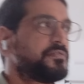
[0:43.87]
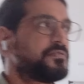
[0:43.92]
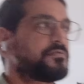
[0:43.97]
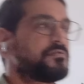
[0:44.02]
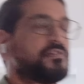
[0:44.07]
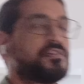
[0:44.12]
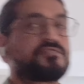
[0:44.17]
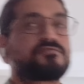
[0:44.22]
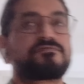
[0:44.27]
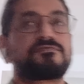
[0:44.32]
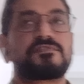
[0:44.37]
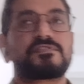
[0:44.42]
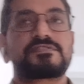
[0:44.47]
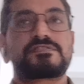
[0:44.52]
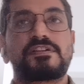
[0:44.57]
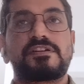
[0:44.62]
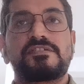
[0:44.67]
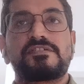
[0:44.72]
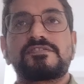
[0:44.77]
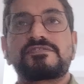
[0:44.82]
So let's
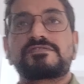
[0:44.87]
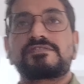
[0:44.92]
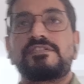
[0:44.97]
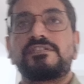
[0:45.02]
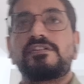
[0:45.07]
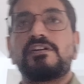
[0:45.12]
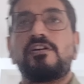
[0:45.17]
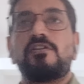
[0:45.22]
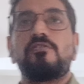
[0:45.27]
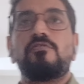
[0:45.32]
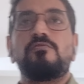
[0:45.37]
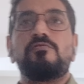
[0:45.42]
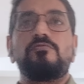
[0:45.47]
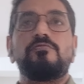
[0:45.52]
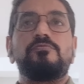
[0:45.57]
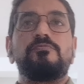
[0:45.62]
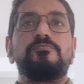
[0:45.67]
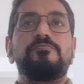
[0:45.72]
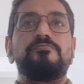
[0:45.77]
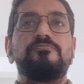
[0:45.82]
first understand
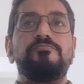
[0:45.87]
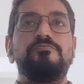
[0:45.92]
how